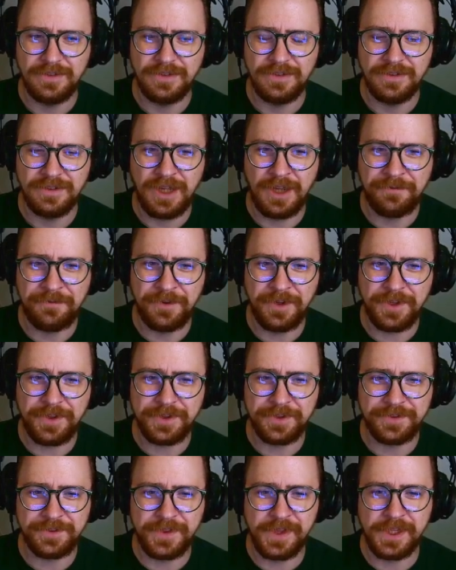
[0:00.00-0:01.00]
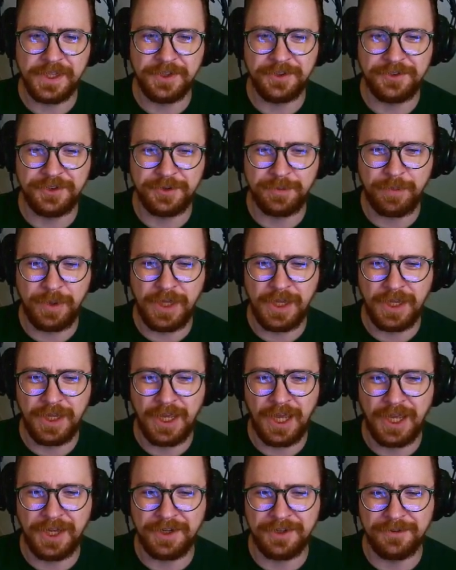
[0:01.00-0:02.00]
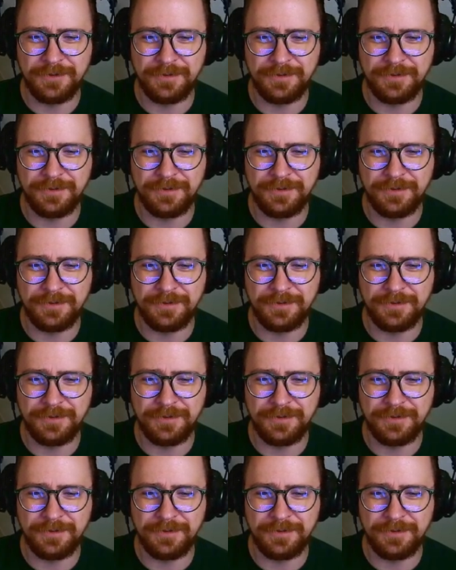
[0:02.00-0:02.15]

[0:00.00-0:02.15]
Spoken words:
I feel like this thing is just being kind of